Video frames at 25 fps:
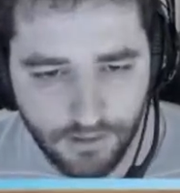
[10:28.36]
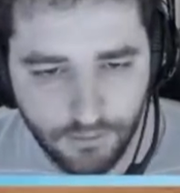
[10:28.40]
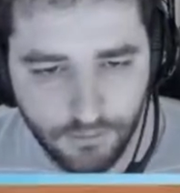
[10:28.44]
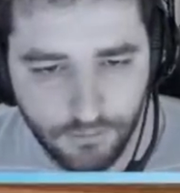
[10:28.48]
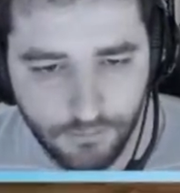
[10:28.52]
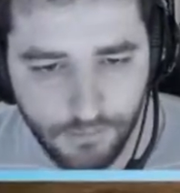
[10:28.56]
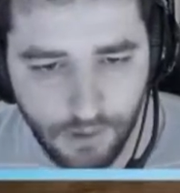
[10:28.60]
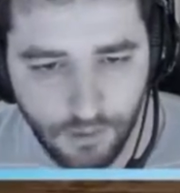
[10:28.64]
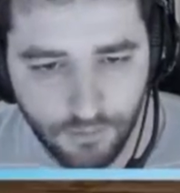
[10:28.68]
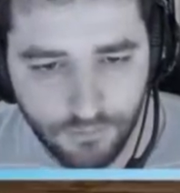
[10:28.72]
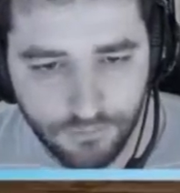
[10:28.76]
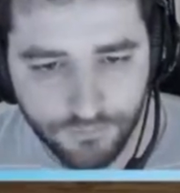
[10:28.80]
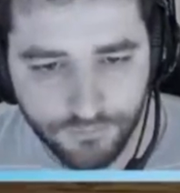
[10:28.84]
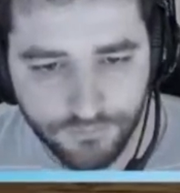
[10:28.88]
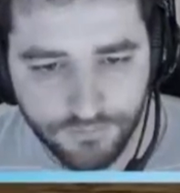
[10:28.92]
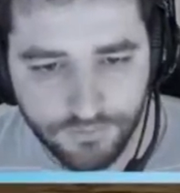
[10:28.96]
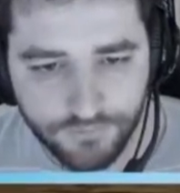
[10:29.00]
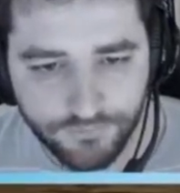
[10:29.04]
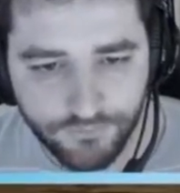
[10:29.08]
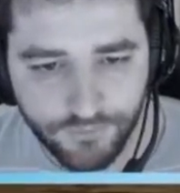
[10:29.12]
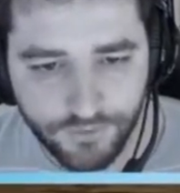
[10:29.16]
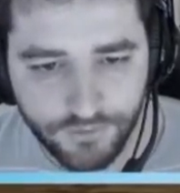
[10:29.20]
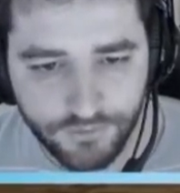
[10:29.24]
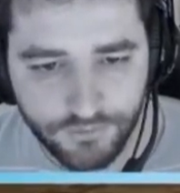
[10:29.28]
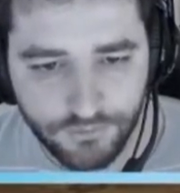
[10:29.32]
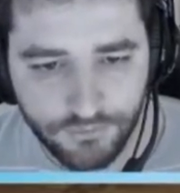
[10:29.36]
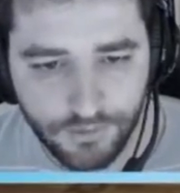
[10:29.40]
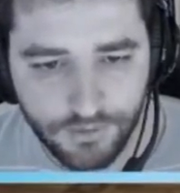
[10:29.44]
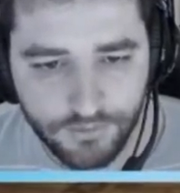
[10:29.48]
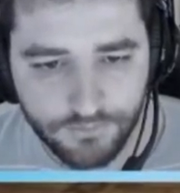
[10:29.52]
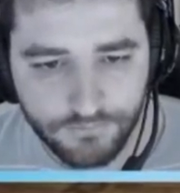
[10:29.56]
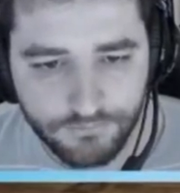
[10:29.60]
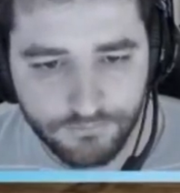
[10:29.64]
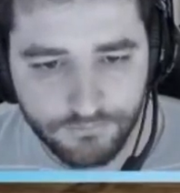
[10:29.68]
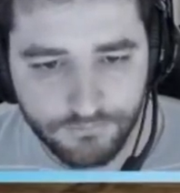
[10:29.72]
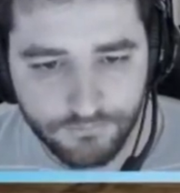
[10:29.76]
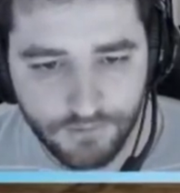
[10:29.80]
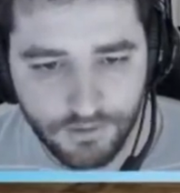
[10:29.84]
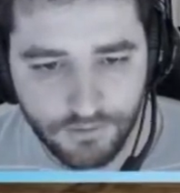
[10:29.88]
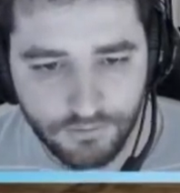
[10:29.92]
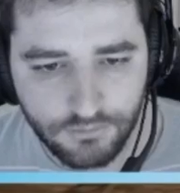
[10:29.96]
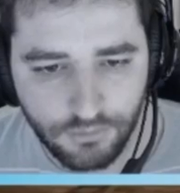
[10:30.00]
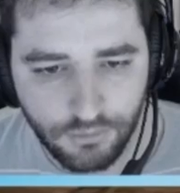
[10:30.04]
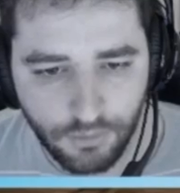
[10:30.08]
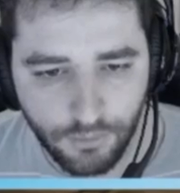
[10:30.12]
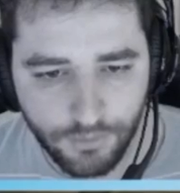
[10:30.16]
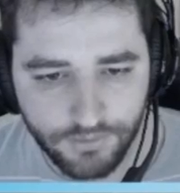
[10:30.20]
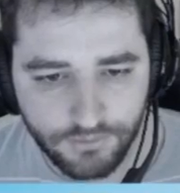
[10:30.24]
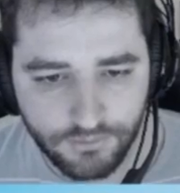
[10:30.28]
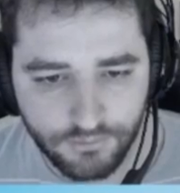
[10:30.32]
mouse with this first one and
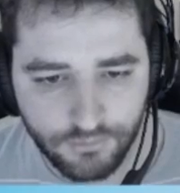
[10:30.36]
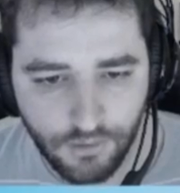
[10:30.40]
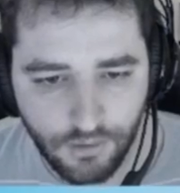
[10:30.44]
throw it as